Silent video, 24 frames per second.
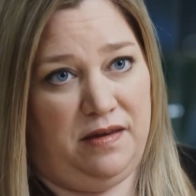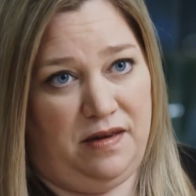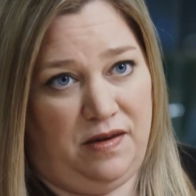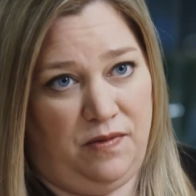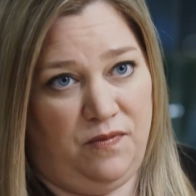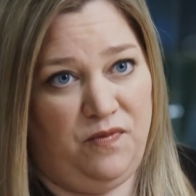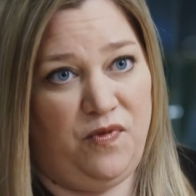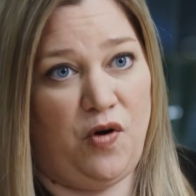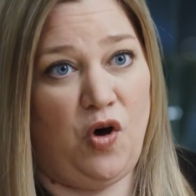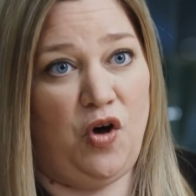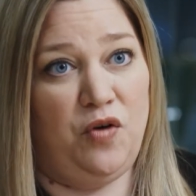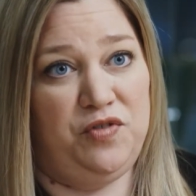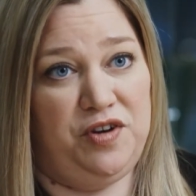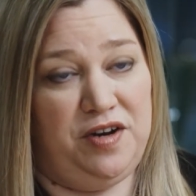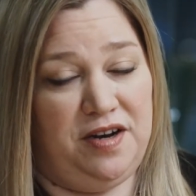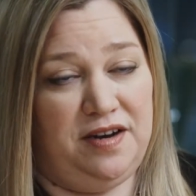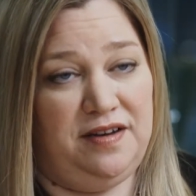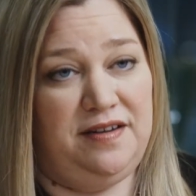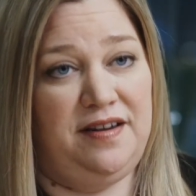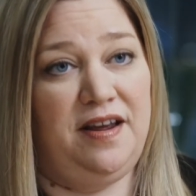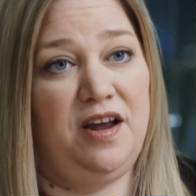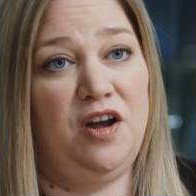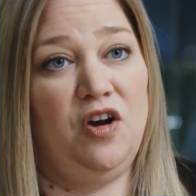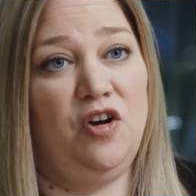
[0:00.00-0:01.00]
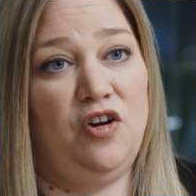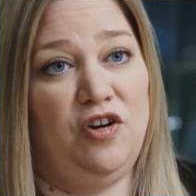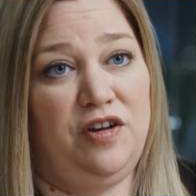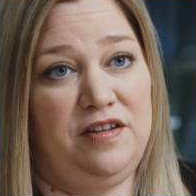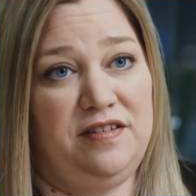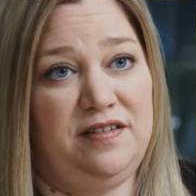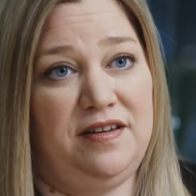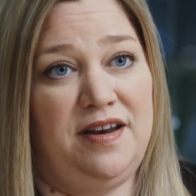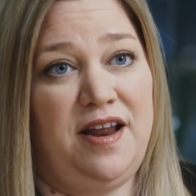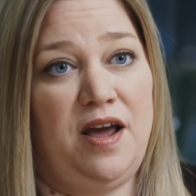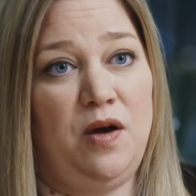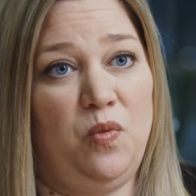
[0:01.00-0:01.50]
involved in a
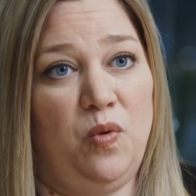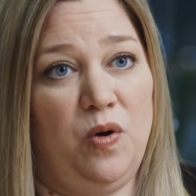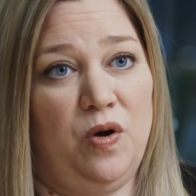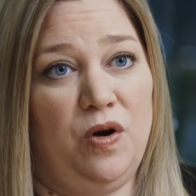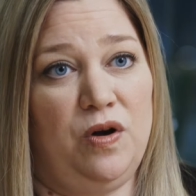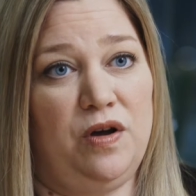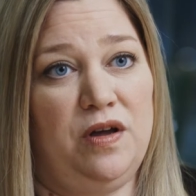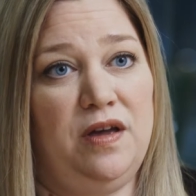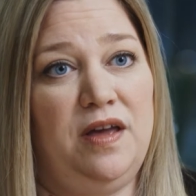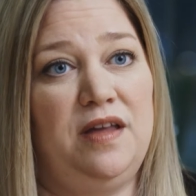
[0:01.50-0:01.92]
terrorist network,